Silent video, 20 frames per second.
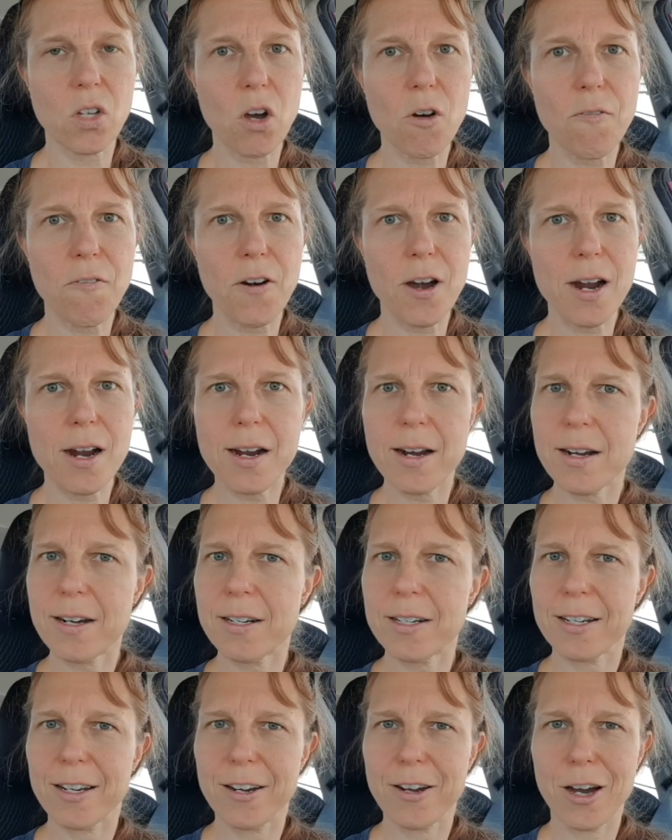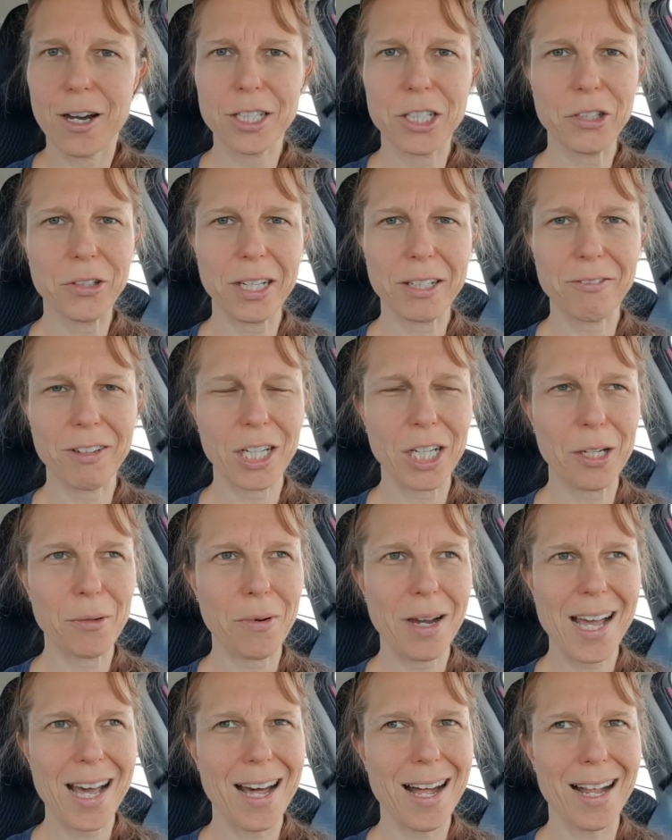far, not doing very
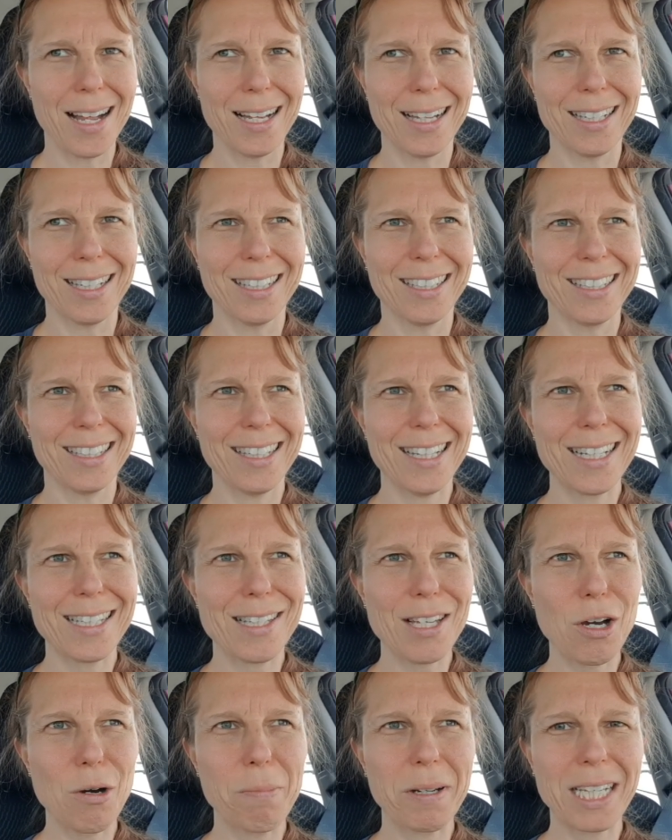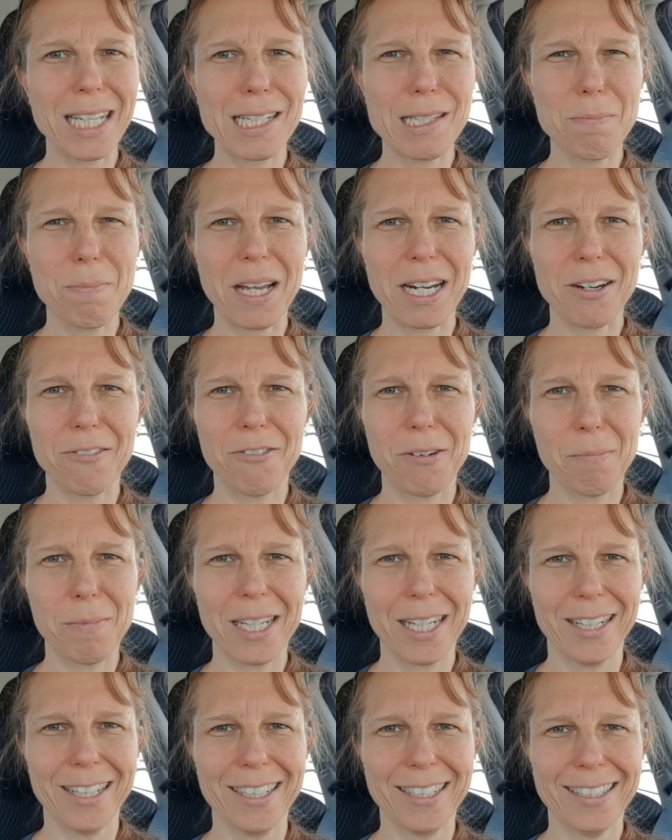well. Let's hope it gets better from
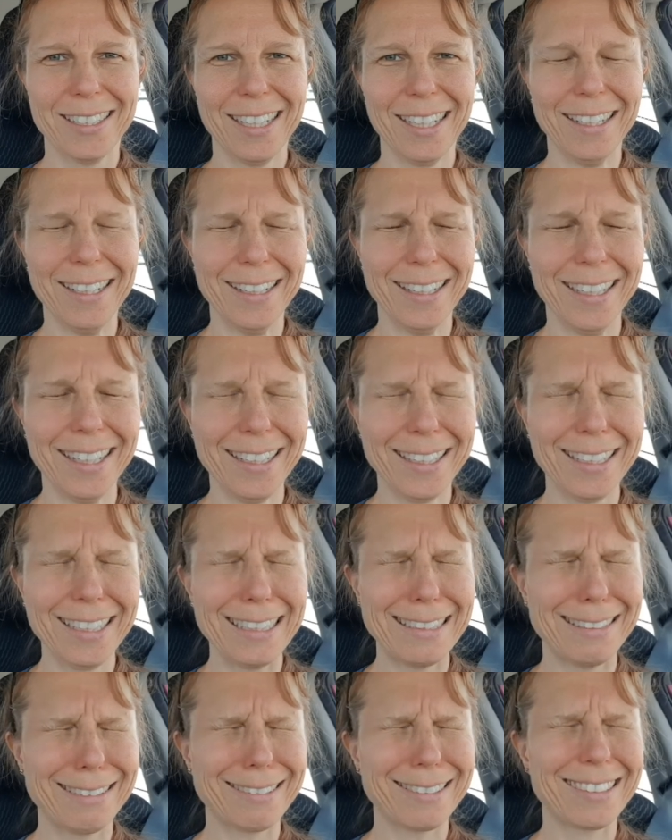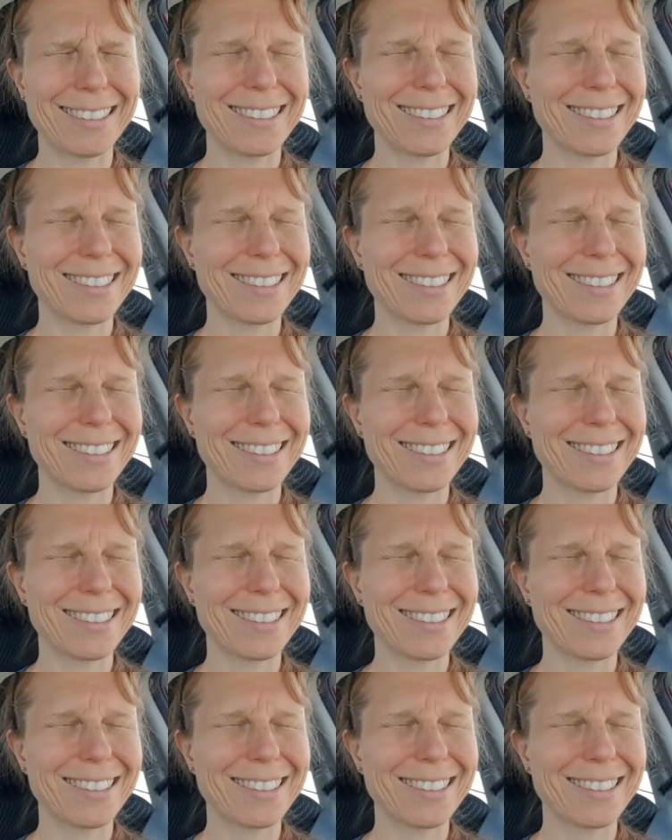here. All